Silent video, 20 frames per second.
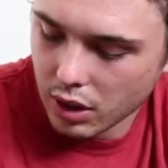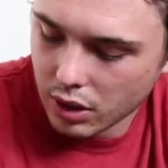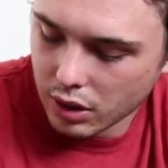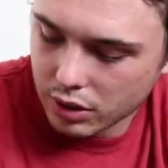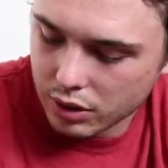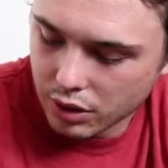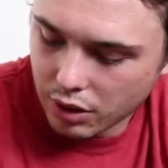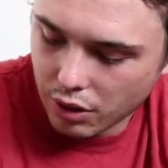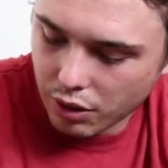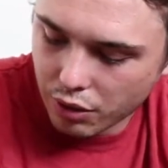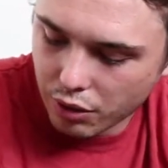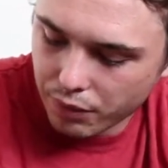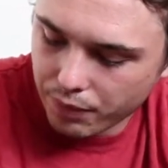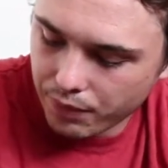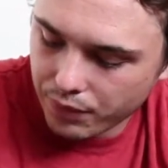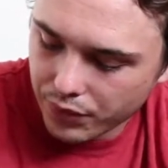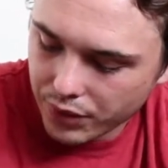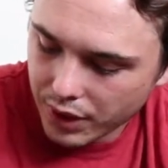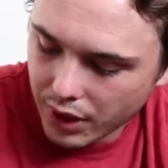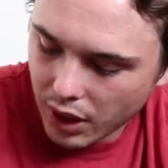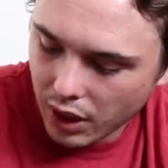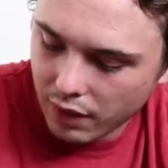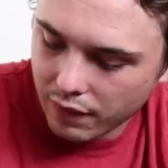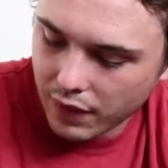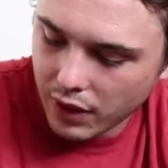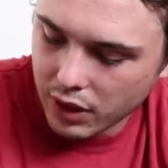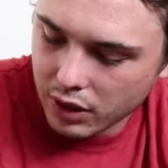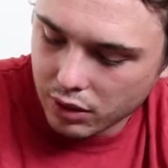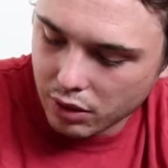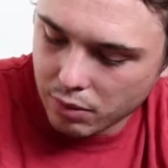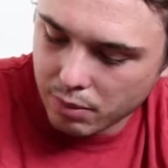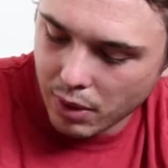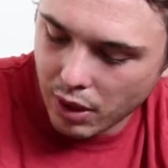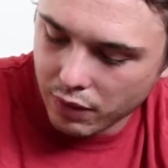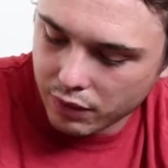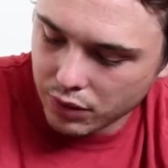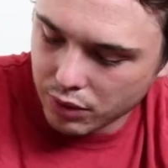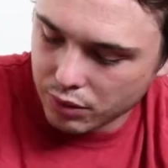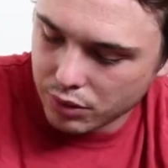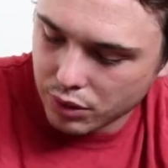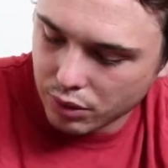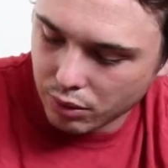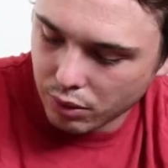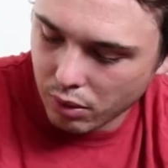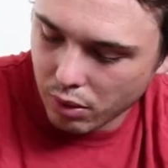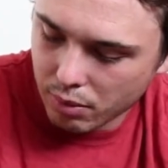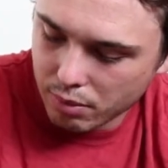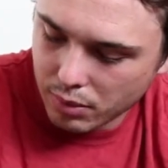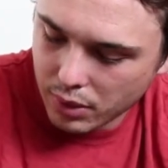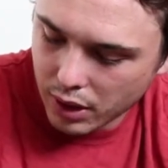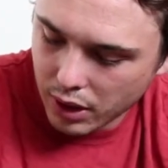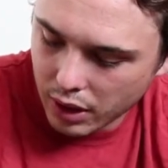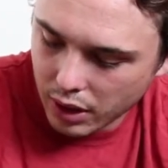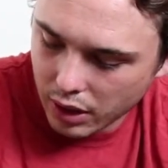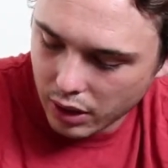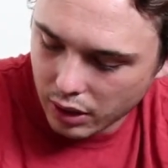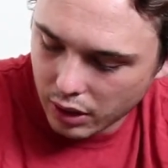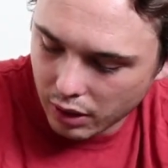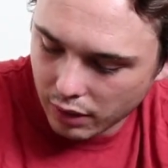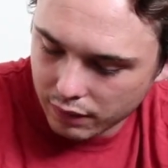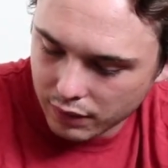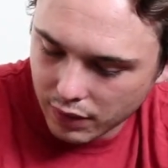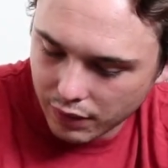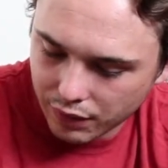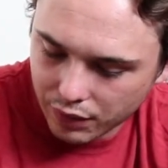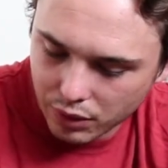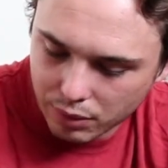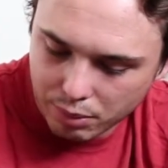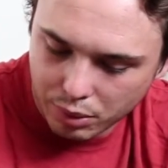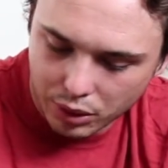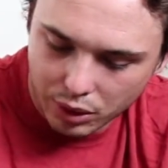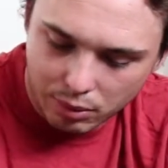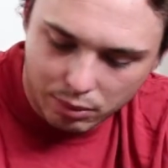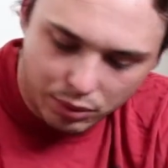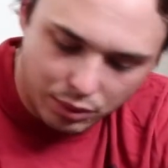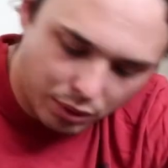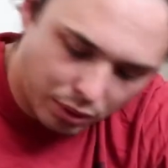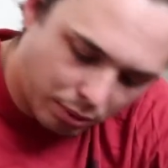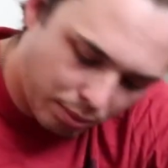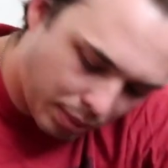So I've had a good amount of use through them, and I've definitely put them through